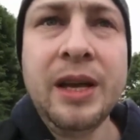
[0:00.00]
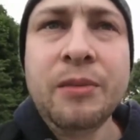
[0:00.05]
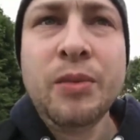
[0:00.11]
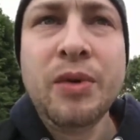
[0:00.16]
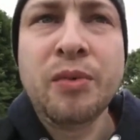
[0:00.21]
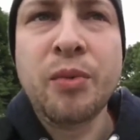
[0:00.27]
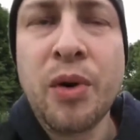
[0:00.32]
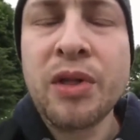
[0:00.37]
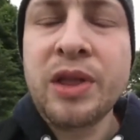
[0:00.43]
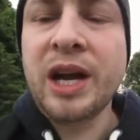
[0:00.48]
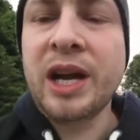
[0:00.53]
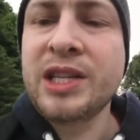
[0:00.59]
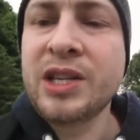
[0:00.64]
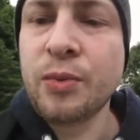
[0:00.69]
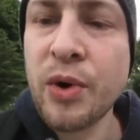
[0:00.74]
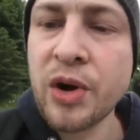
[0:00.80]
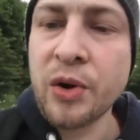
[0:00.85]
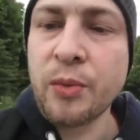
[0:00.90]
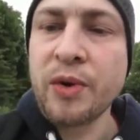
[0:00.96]
with what they had to
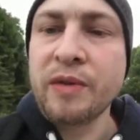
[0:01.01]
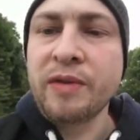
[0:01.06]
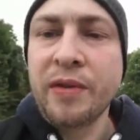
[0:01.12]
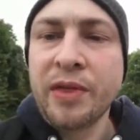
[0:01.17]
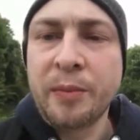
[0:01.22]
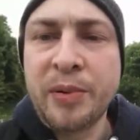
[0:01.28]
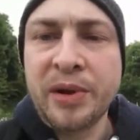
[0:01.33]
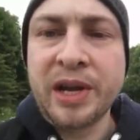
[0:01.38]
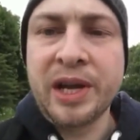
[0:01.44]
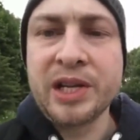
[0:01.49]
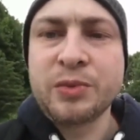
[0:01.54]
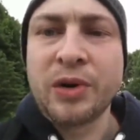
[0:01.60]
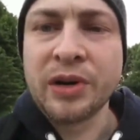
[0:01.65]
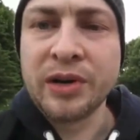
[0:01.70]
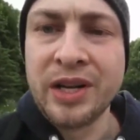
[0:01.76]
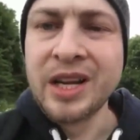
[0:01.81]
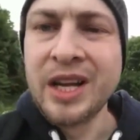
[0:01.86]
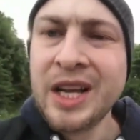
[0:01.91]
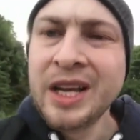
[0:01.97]
work with on the PS1.
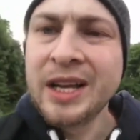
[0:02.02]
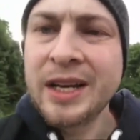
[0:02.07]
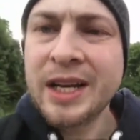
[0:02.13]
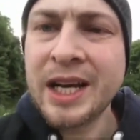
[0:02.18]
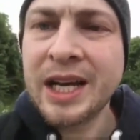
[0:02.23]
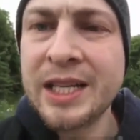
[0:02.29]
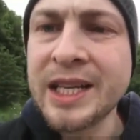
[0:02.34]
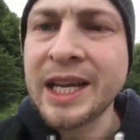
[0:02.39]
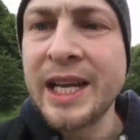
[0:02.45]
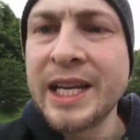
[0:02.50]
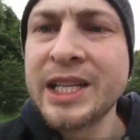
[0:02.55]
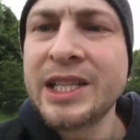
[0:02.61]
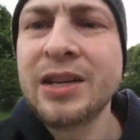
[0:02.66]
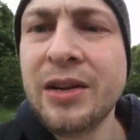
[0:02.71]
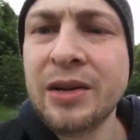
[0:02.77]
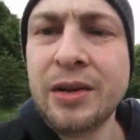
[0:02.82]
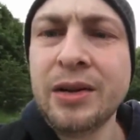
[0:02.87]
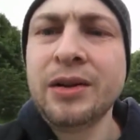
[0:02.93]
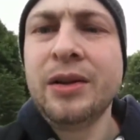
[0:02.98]
Nowadays,
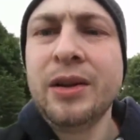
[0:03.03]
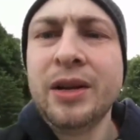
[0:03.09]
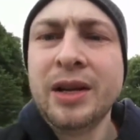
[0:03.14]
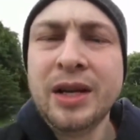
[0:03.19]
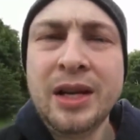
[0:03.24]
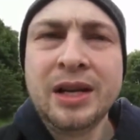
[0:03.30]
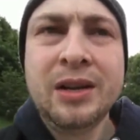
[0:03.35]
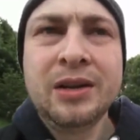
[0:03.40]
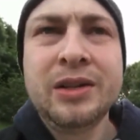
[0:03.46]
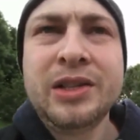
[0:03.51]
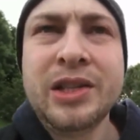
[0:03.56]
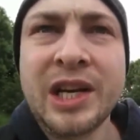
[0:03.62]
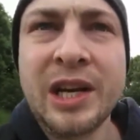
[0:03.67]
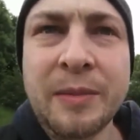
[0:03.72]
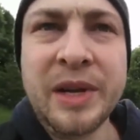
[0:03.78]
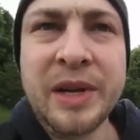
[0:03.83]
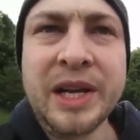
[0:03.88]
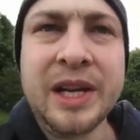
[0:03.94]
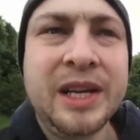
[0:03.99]
do you know what I
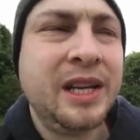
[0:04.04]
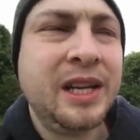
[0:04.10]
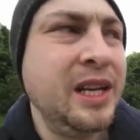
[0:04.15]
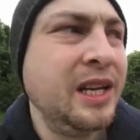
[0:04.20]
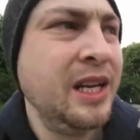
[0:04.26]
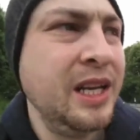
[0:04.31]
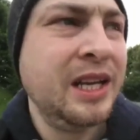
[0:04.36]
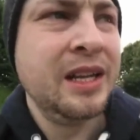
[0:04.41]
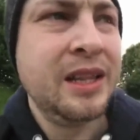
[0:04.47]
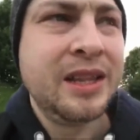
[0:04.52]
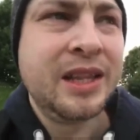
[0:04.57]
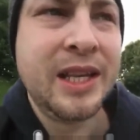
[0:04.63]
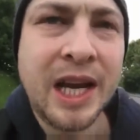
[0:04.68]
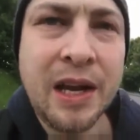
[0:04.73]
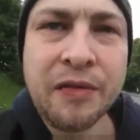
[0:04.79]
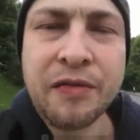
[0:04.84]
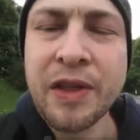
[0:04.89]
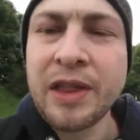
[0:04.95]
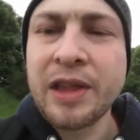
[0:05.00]
mean? The
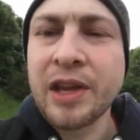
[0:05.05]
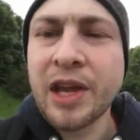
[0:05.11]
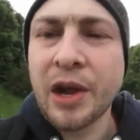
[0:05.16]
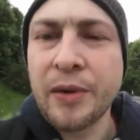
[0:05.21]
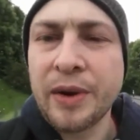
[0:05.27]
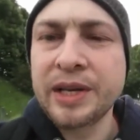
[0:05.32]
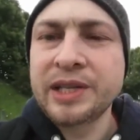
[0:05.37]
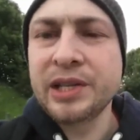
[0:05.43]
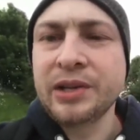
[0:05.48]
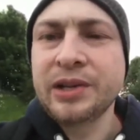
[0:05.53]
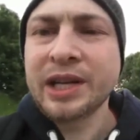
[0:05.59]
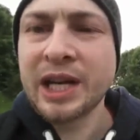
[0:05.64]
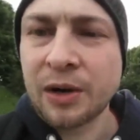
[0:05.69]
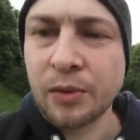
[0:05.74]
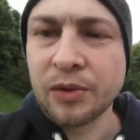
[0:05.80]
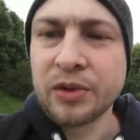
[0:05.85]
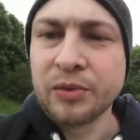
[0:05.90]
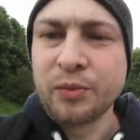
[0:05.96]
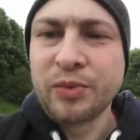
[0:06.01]
depth that they go into now
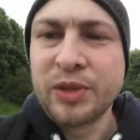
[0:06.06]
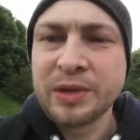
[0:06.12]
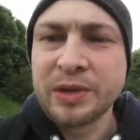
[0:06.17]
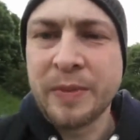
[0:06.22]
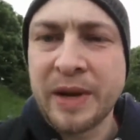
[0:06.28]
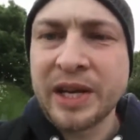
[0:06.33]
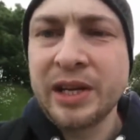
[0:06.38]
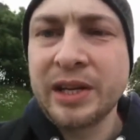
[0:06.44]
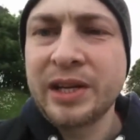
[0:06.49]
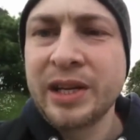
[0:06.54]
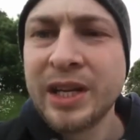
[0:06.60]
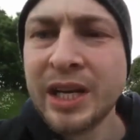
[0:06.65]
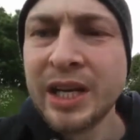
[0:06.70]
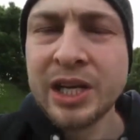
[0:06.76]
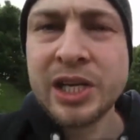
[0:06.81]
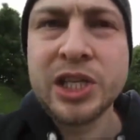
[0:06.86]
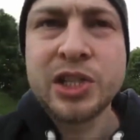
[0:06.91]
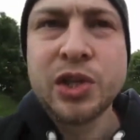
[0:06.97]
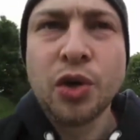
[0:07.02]
and to make
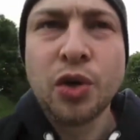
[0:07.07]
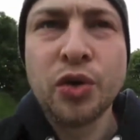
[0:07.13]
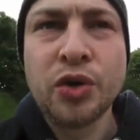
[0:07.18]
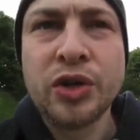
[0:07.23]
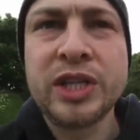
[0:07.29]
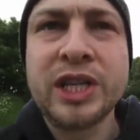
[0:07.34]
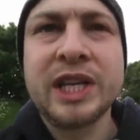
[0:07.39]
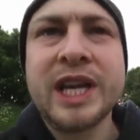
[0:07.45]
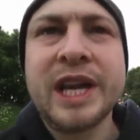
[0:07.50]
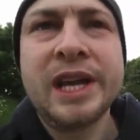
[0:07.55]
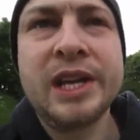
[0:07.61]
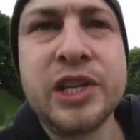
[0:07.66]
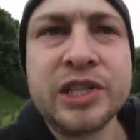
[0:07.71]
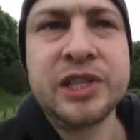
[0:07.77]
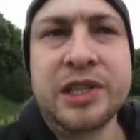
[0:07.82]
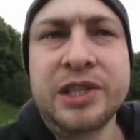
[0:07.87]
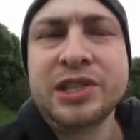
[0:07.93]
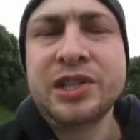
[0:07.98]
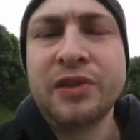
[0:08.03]
stories engaging
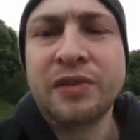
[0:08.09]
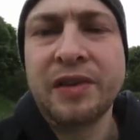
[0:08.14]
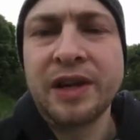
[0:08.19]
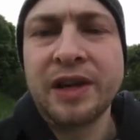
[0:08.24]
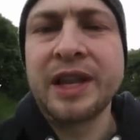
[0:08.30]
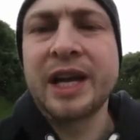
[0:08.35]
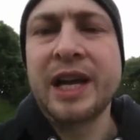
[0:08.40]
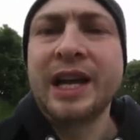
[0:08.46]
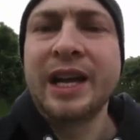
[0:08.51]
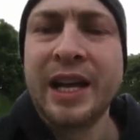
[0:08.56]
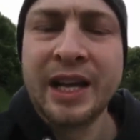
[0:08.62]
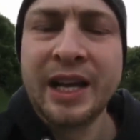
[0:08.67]
and stuff like that